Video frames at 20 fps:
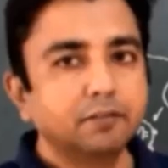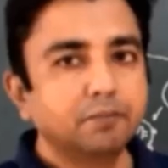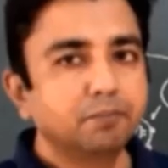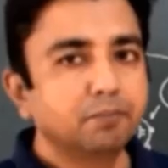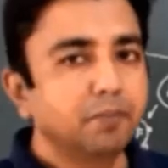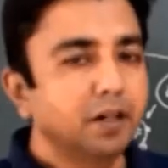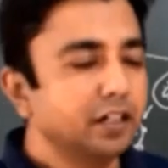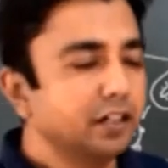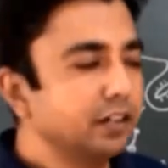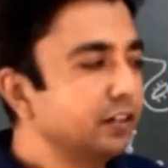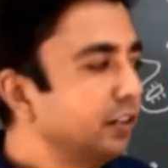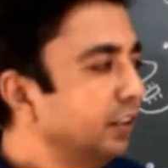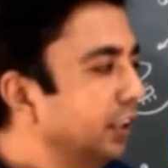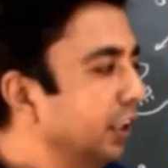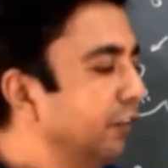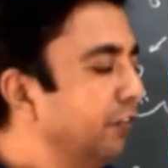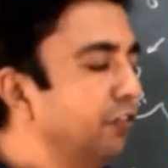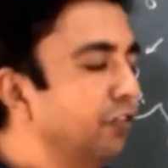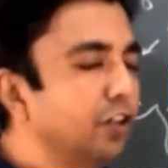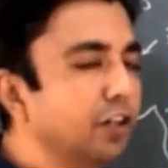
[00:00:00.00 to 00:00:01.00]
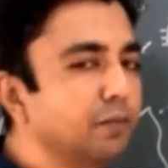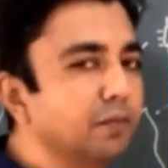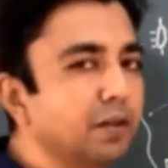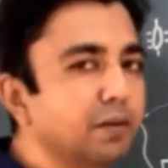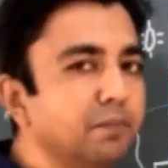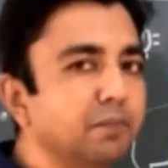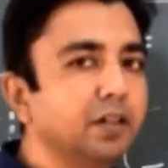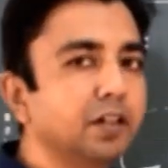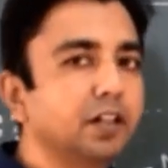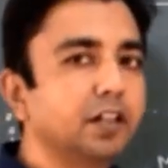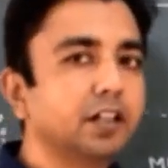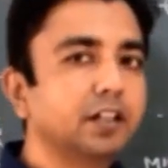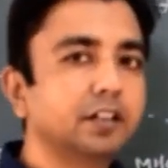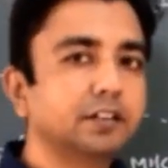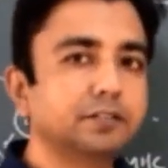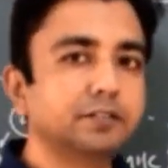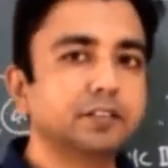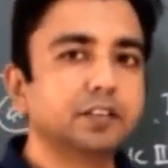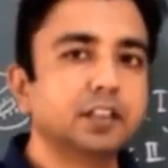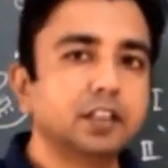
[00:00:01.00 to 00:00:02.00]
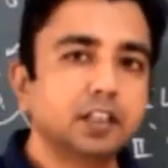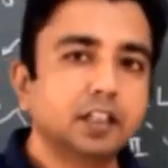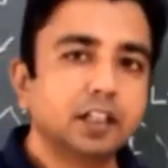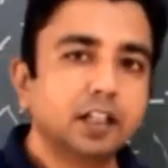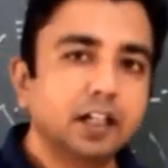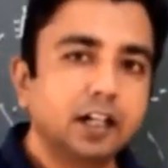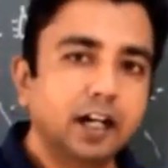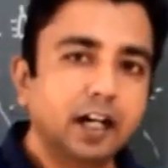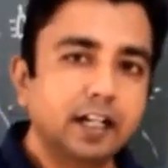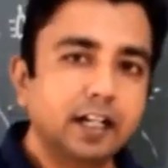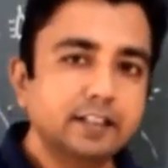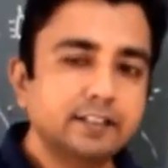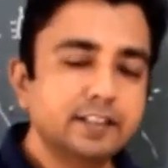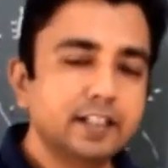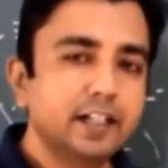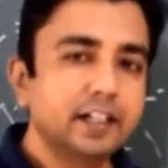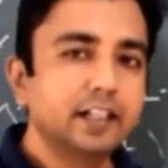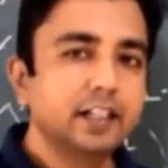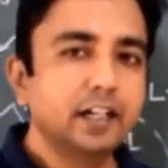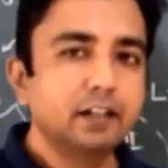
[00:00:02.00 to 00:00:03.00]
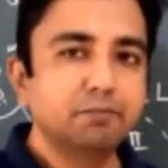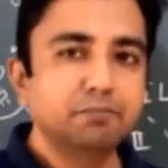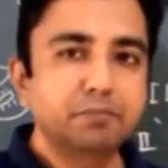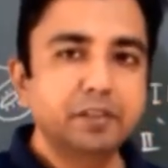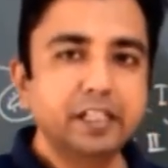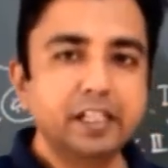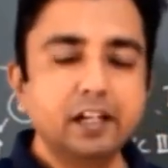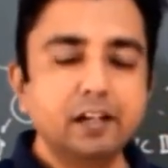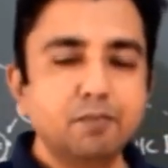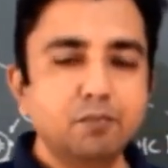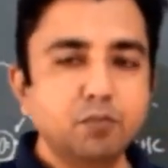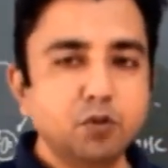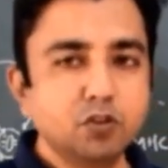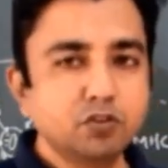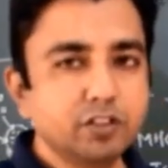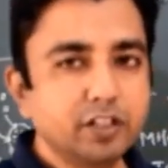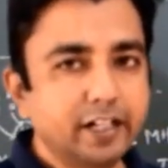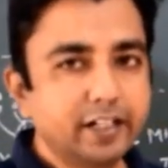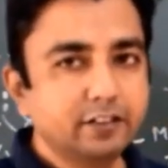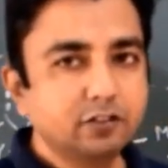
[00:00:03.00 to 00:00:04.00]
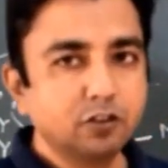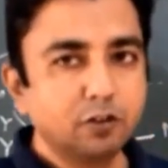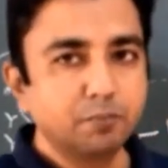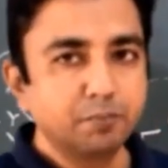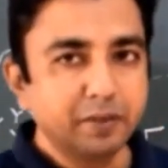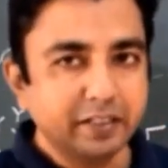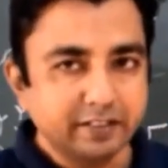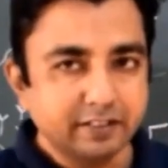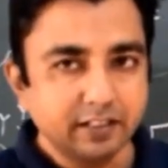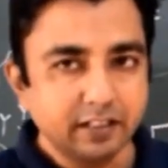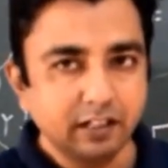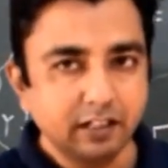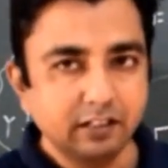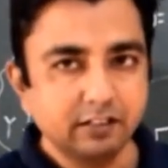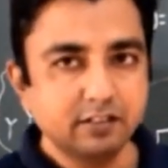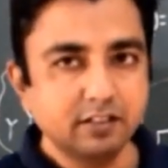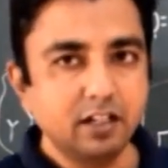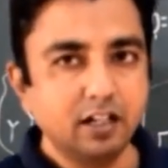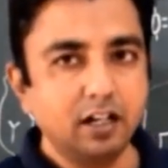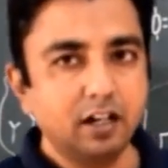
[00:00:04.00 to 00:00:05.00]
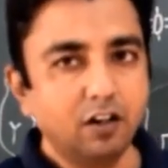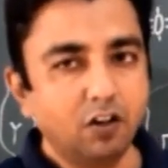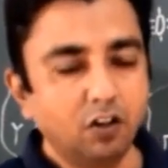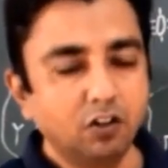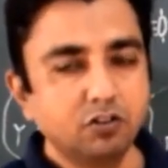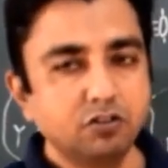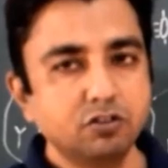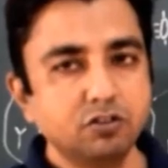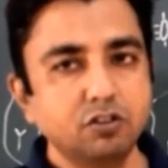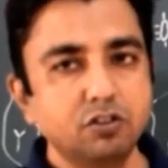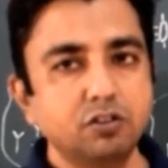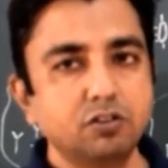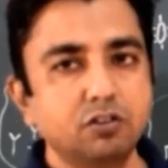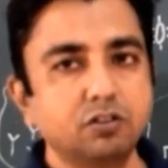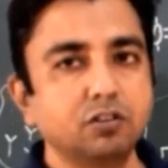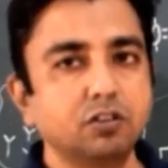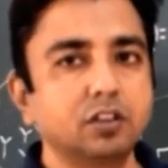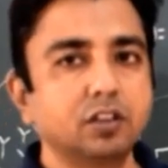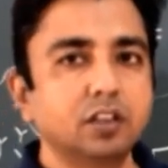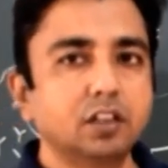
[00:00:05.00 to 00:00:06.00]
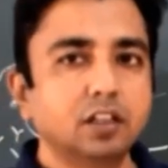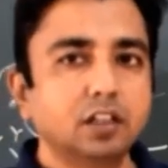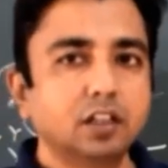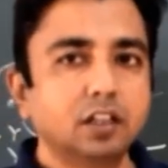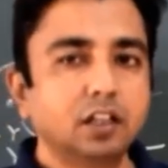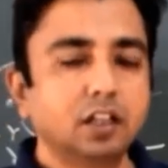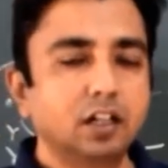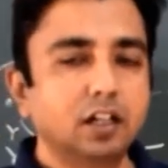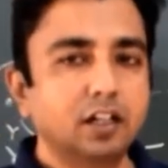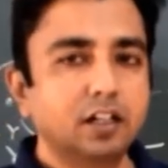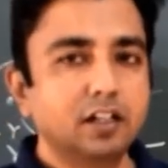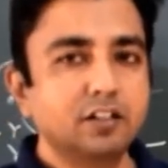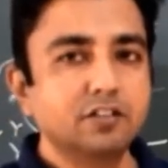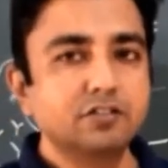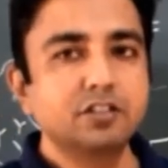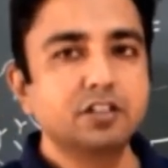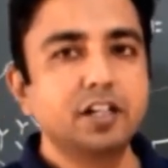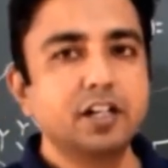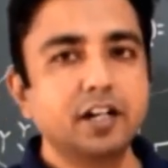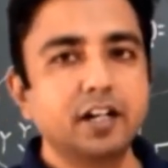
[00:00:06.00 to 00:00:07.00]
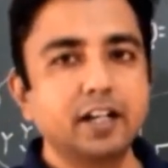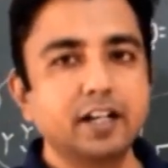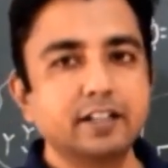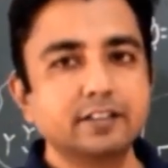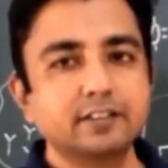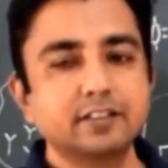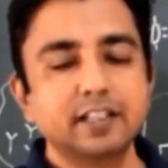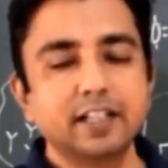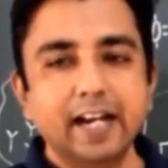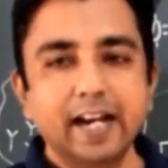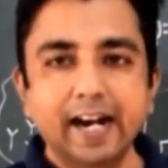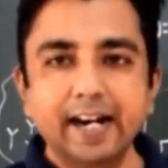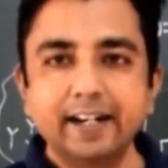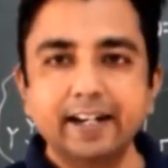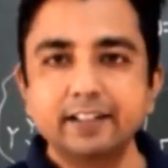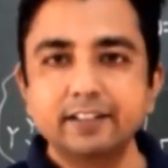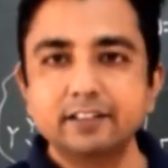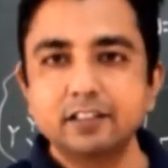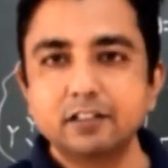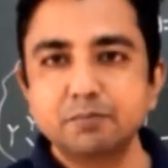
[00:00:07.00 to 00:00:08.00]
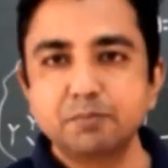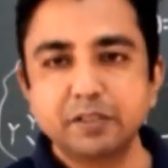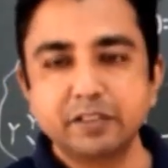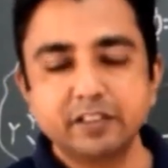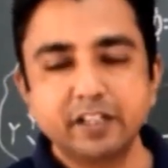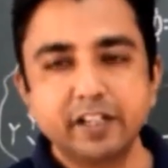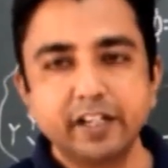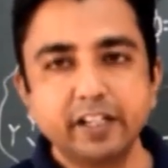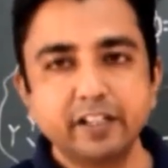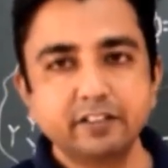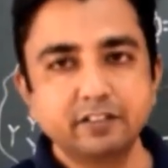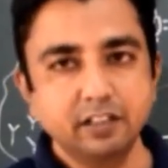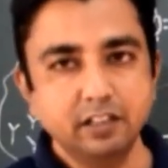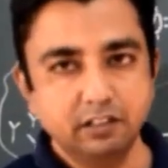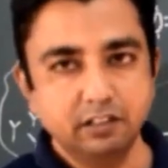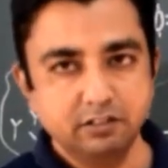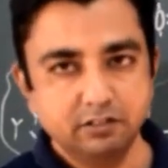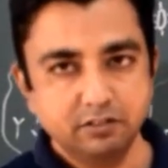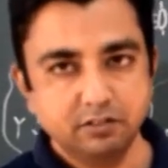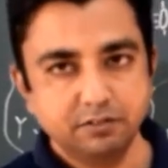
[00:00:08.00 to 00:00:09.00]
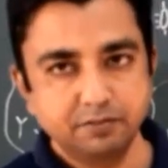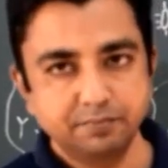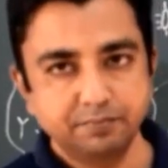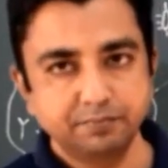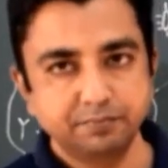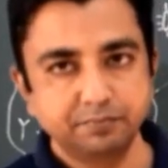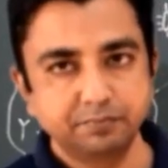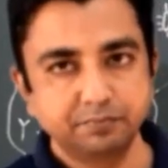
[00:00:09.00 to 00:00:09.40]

But if you remember, I said that B lymphocytes or B cells are also considered as antigen presenting cells.